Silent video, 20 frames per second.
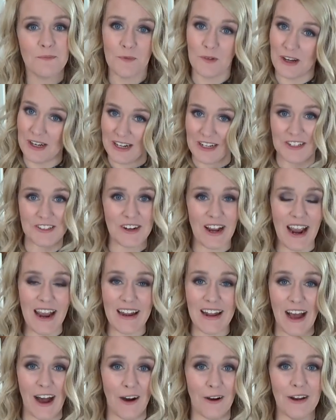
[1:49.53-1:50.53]
We're gonna try
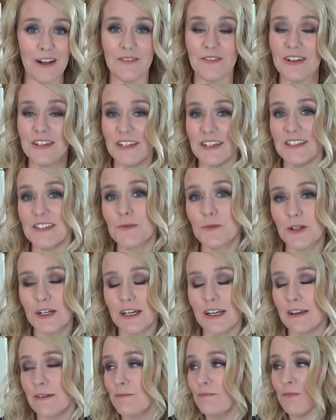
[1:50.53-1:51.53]
it out, and if it doesn't
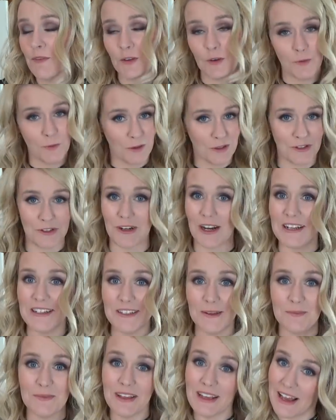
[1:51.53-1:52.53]
work, we'll try
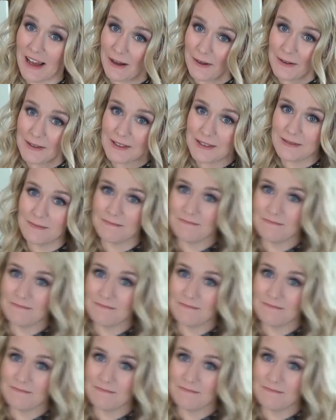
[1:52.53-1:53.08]
something else.